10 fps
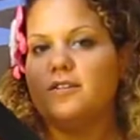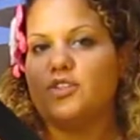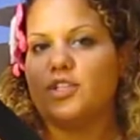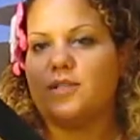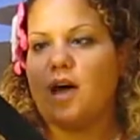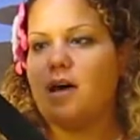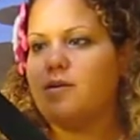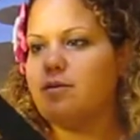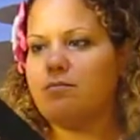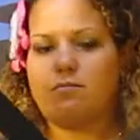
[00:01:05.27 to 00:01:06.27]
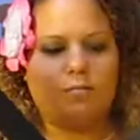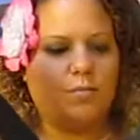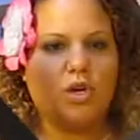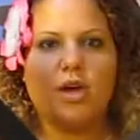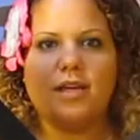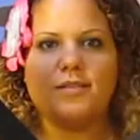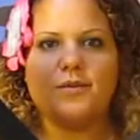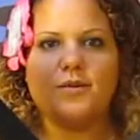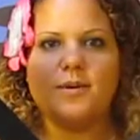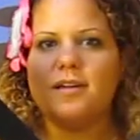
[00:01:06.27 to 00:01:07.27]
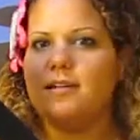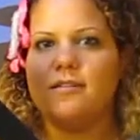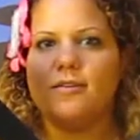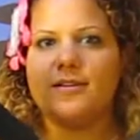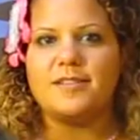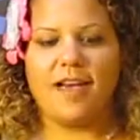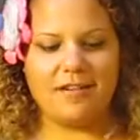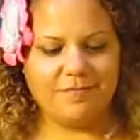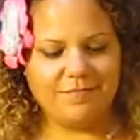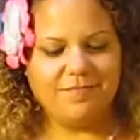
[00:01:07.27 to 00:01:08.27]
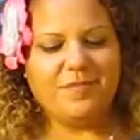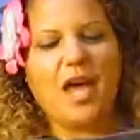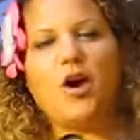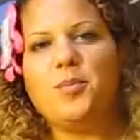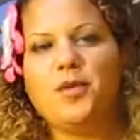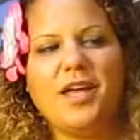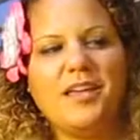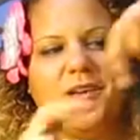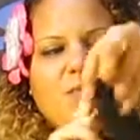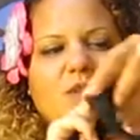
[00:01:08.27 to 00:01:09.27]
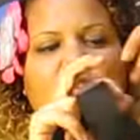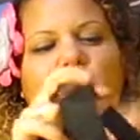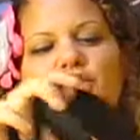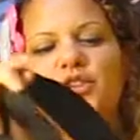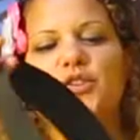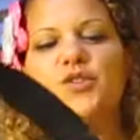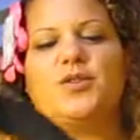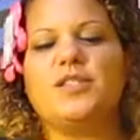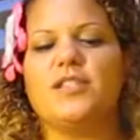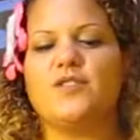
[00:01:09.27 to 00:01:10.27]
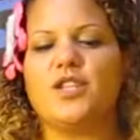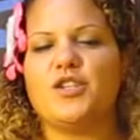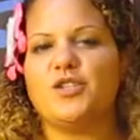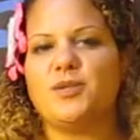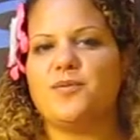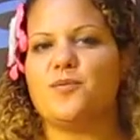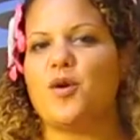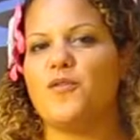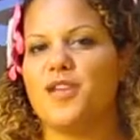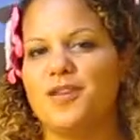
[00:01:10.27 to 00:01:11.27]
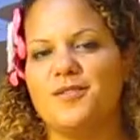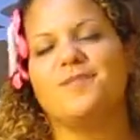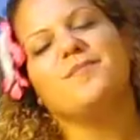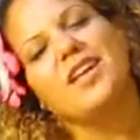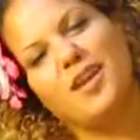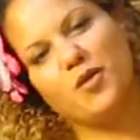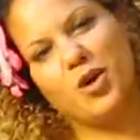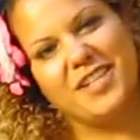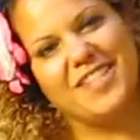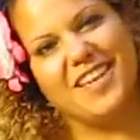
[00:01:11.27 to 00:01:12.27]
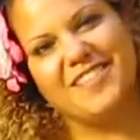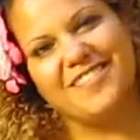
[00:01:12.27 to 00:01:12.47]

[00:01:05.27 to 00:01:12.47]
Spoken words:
Just put your hands through it and you're all set. I hope you like it. Search Little Dudes and Divas on YouTube for more videos, and have a great day.